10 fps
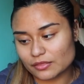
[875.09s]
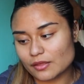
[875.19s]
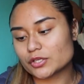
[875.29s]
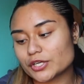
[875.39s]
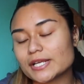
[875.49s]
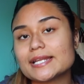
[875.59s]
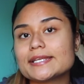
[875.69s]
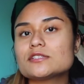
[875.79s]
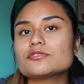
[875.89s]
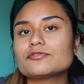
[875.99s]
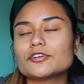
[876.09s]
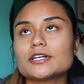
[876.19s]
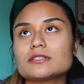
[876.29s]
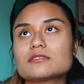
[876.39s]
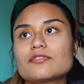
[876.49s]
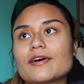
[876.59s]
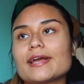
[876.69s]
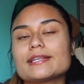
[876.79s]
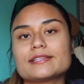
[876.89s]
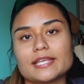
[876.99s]
You're gonna need to first
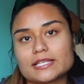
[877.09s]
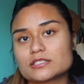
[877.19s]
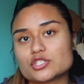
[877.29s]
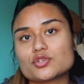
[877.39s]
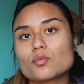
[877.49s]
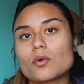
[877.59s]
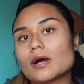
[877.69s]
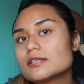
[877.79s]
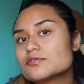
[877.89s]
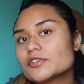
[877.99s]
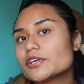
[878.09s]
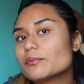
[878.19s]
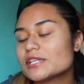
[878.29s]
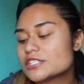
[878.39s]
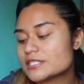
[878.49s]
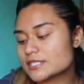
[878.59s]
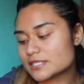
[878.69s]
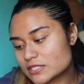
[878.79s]
find things that you want for your widgets.